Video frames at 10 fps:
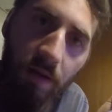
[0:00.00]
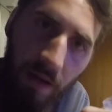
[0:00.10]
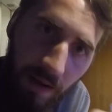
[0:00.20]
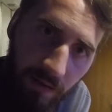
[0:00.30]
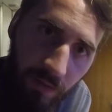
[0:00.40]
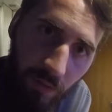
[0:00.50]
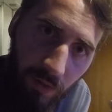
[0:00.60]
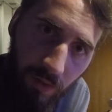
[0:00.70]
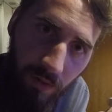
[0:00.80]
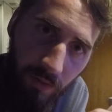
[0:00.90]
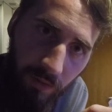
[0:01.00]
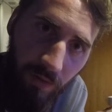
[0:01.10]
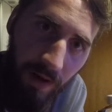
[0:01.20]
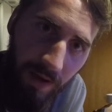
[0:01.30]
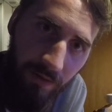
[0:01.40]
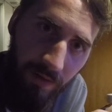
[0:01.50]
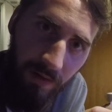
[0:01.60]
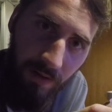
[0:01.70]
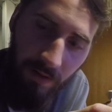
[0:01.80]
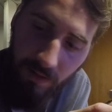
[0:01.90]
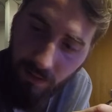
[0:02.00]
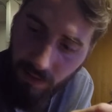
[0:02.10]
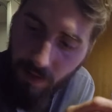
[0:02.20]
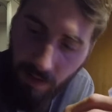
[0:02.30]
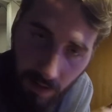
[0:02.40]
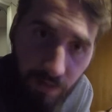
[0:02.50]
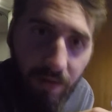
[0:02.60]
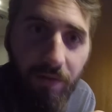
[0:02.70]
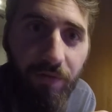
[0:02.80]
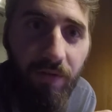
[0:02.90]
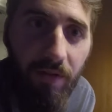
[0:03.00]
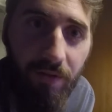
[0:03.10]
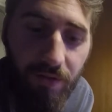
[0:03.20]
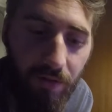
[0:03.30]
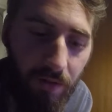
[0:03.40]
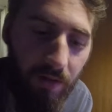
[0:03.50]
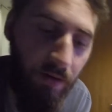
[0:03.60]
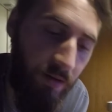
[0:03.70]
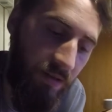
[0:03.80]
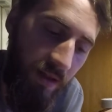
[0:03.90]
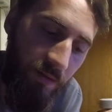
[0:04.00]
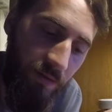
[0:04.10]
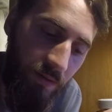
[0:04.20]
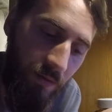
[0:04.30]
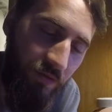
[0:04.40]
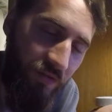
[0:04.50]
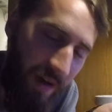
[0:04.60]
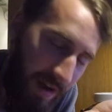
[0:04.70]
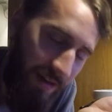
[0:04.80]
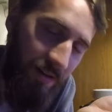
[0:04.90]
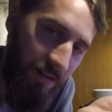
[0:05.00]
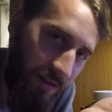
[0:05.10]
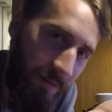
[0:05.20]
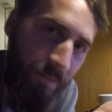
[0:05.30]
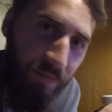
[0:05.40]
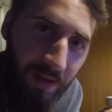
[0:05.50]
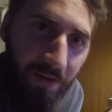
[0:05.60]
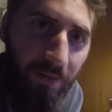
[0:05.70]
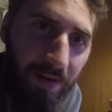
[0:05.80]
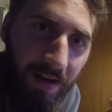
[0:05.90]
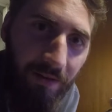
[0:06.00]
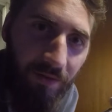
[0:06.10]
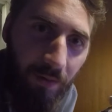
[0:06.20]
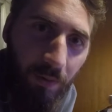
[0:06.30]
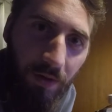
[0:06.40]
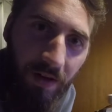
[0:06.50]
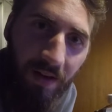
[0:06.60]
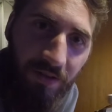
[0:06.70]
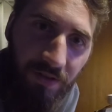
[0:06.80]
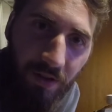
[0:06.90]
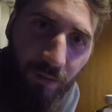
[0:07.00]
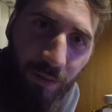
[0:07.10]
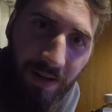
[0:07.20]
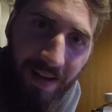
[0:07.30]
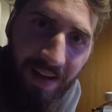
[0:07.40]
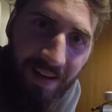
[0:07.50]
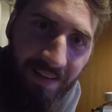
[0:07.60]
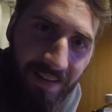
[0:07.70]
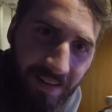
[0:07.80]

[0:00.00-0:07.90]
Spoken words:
let it dry really good, and then fill the salt in, and then finally we have a working salt mill again.